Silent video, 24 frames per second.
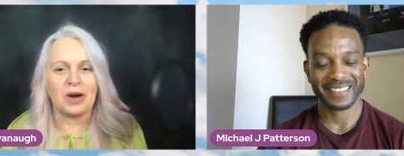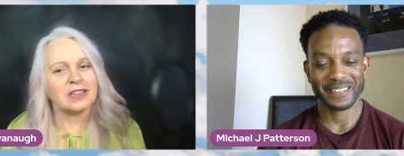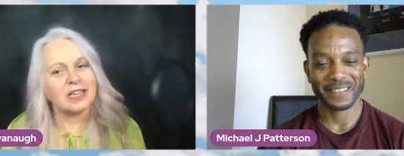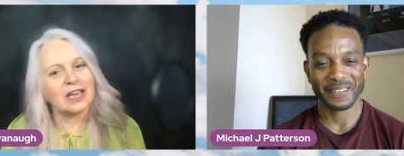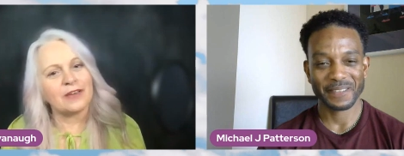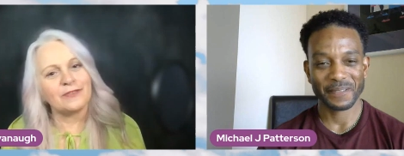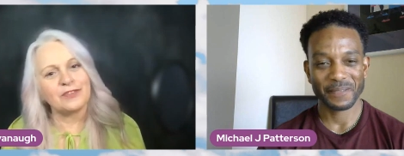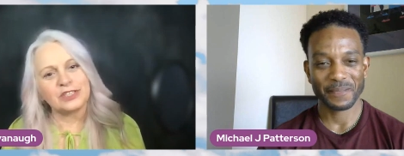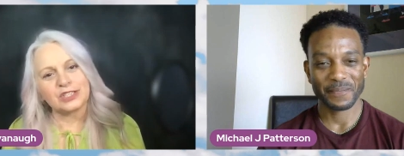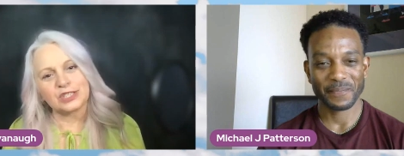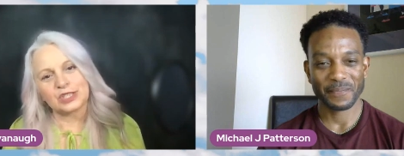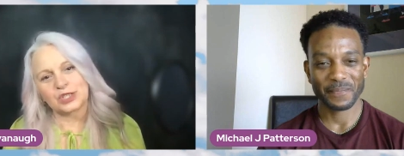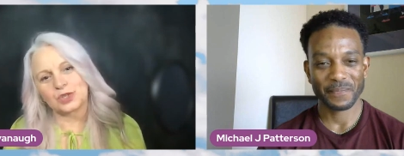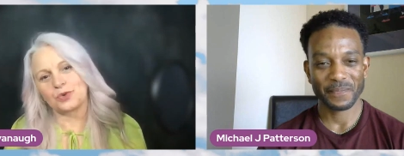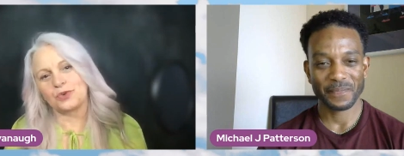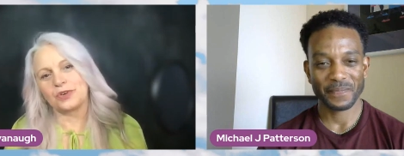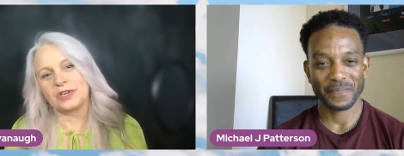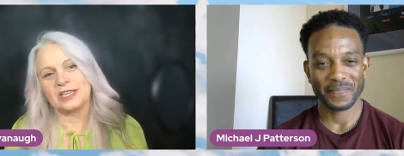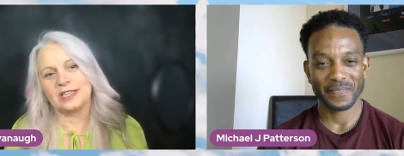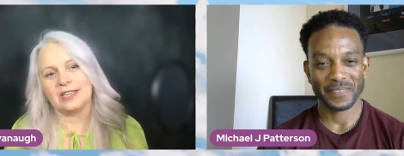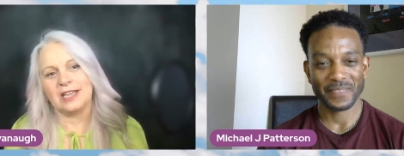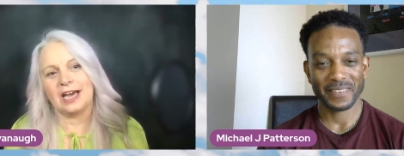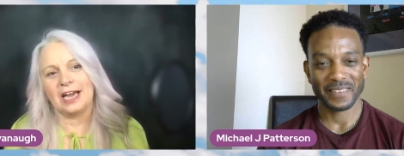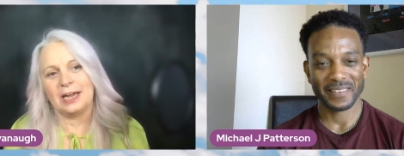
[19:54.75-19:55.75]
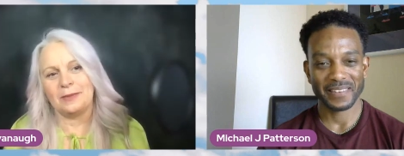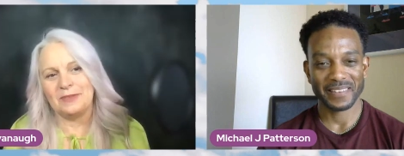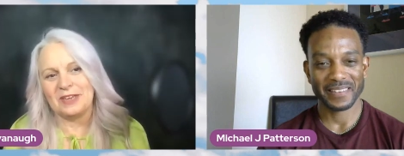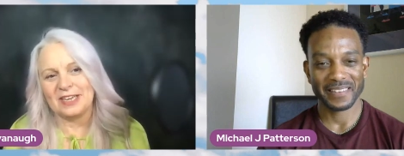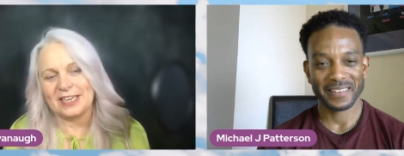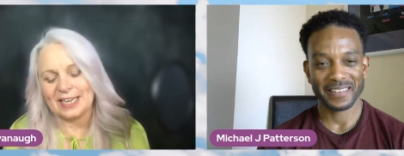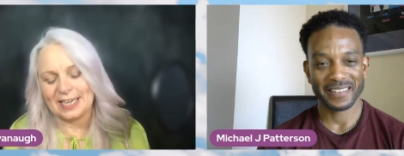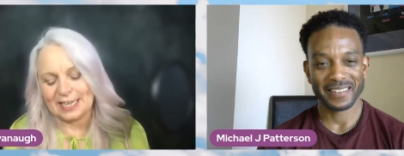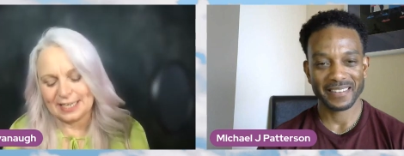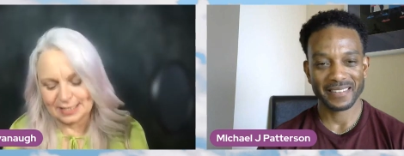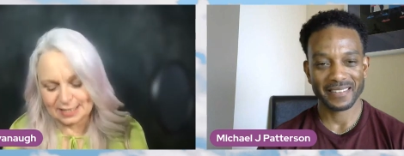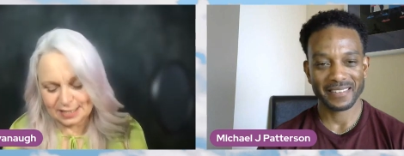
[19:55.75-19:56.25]
Speaker 1: I love the storyline
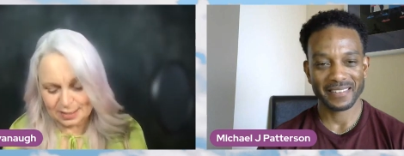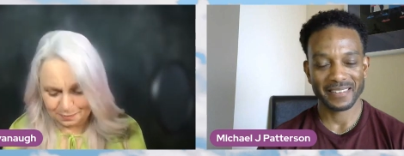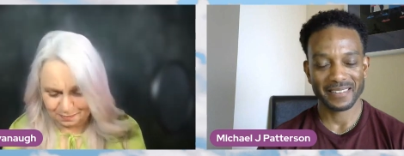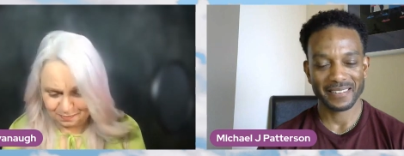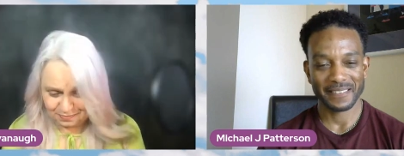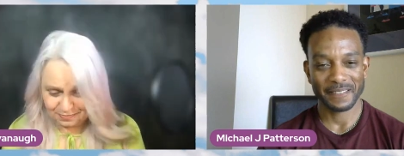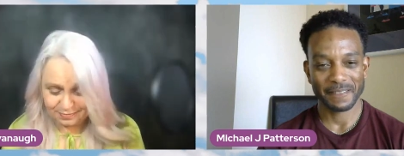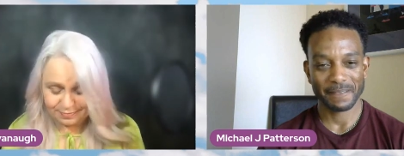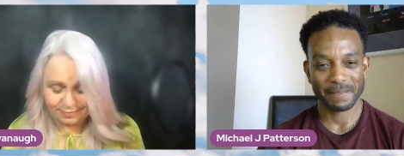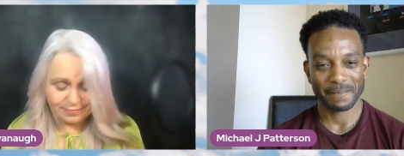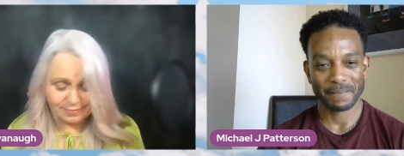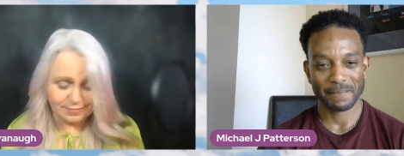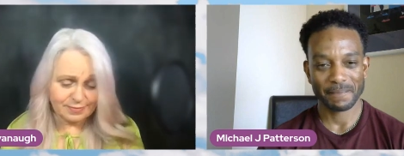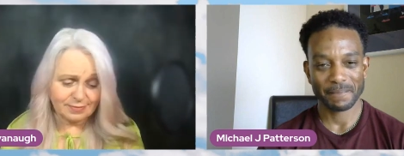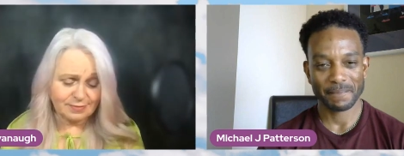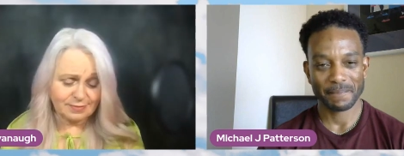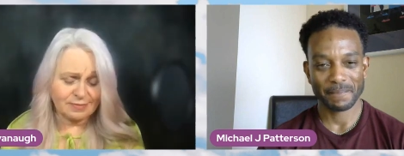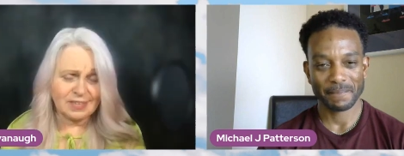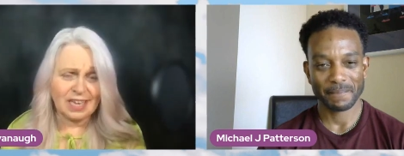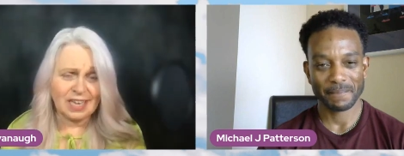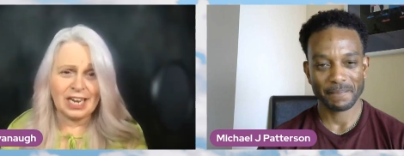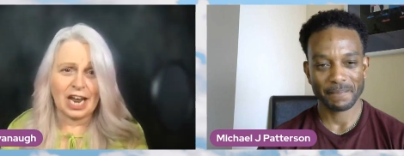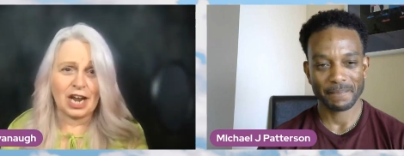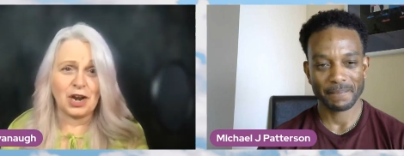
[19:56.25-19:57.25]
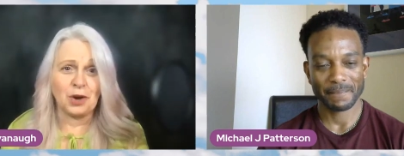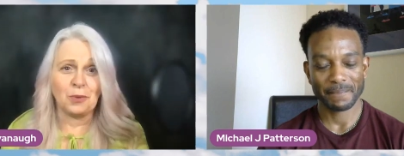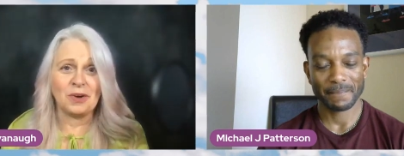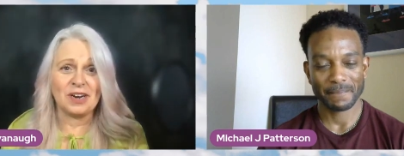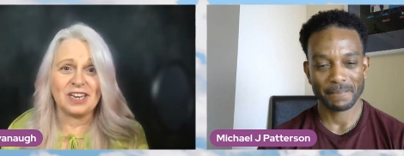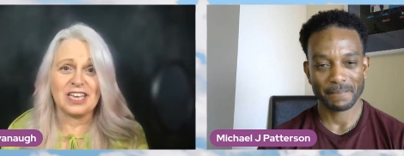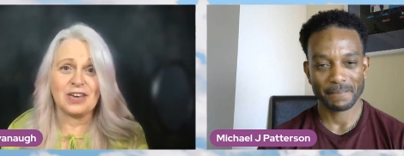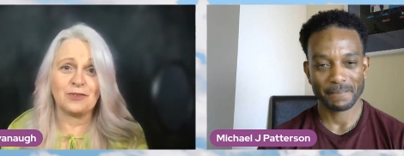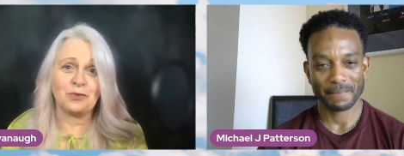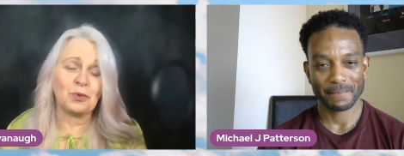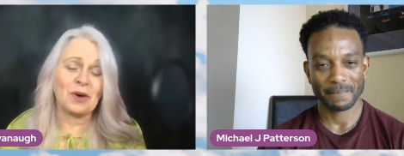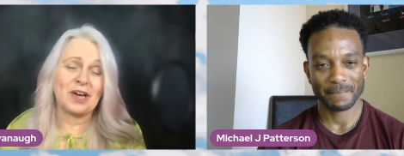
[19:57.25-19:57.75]
because and I don't want
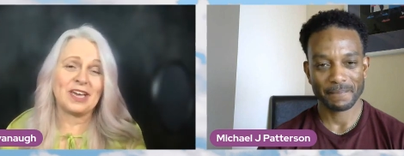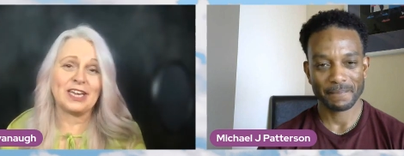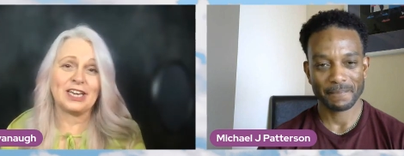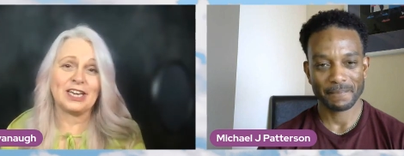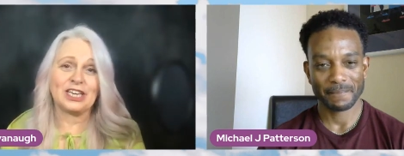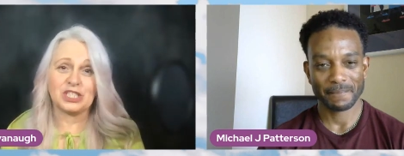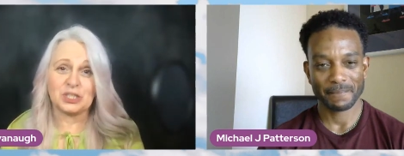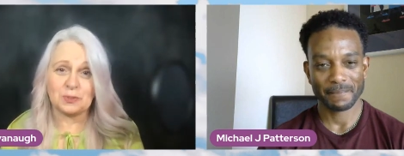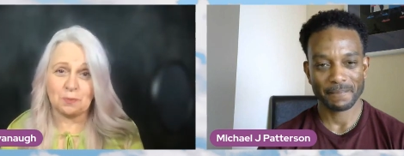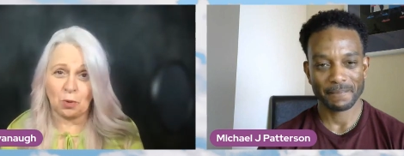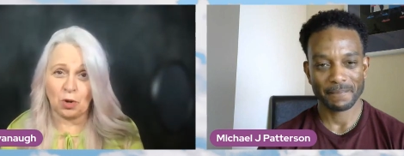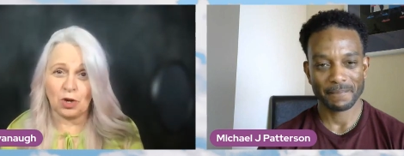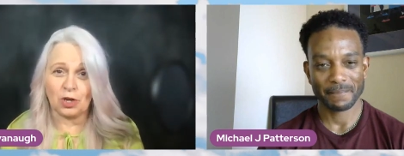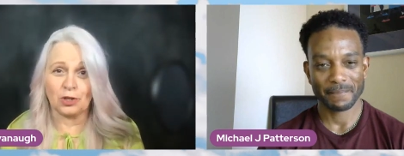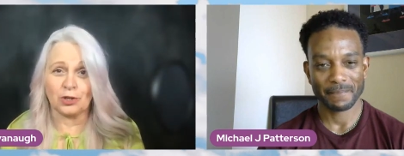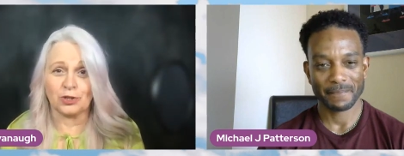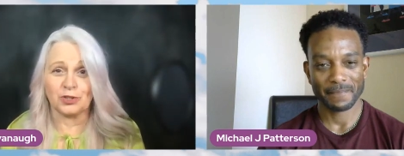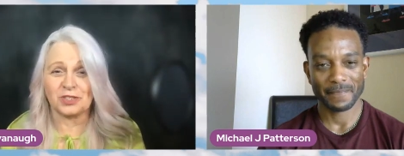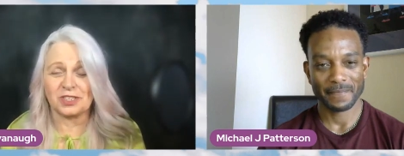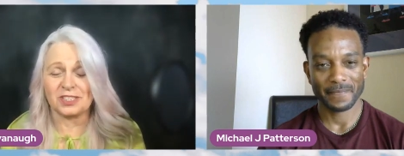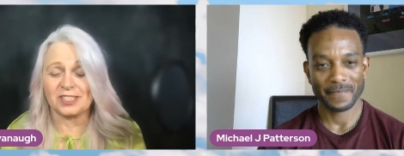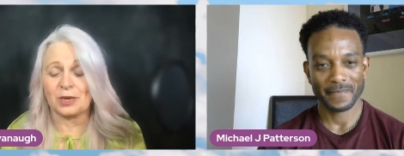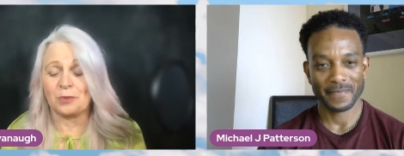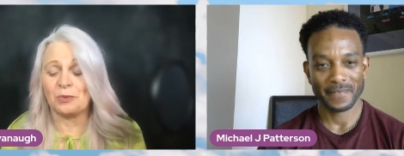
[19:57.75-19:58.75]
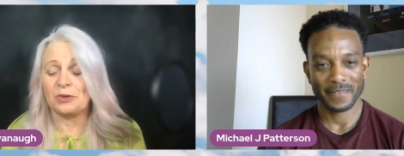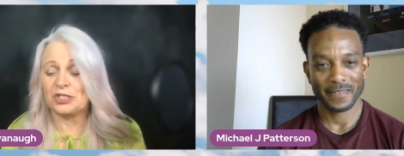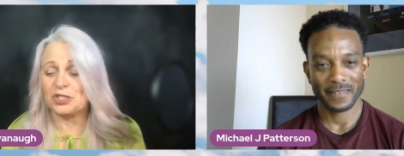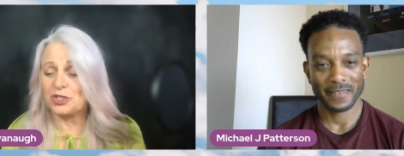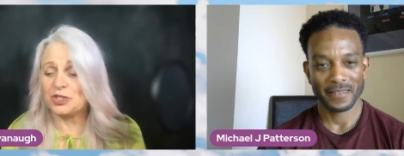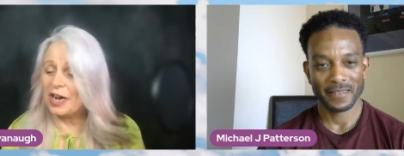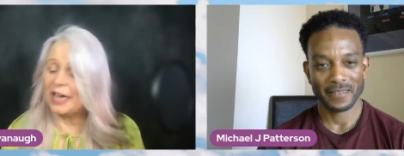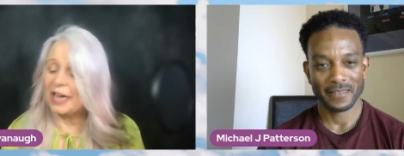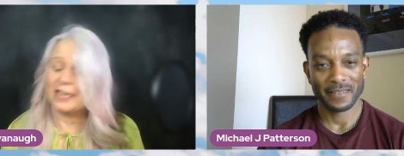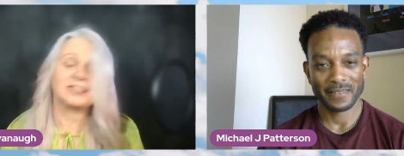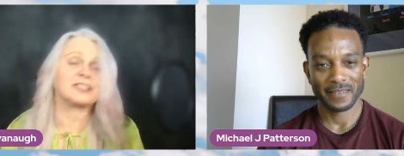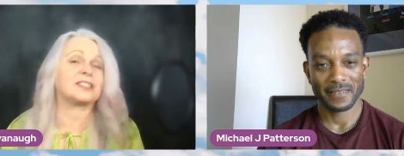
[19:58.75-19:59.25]
to give away any spoilers because I want
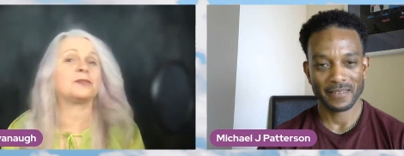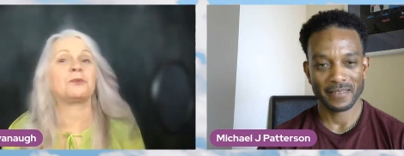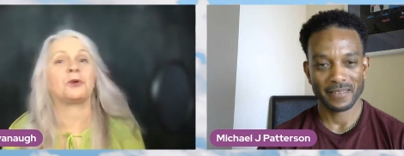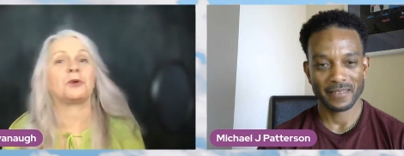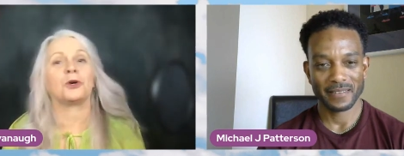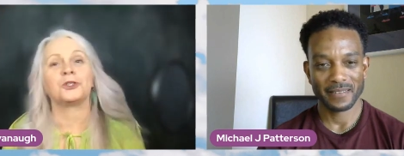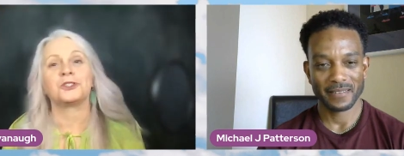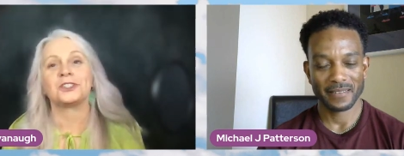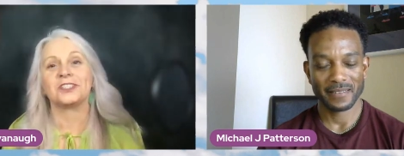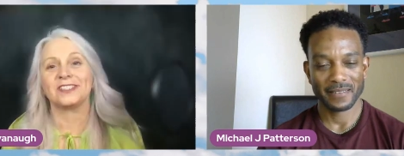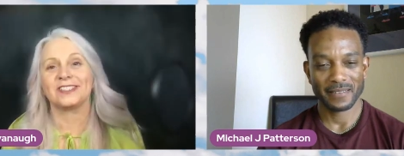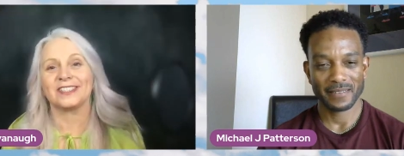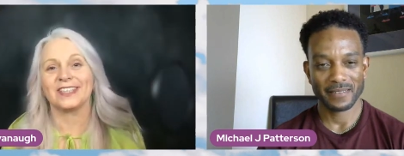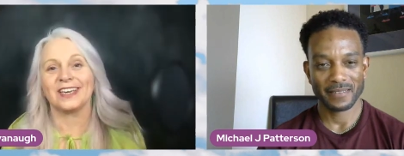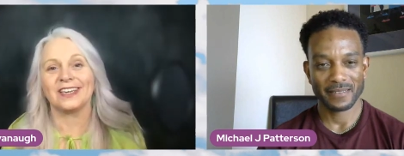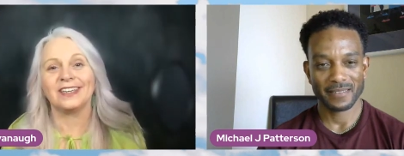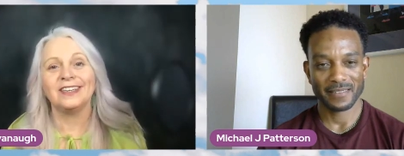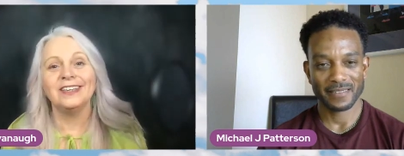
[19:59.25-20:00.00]
you guys to purchase it,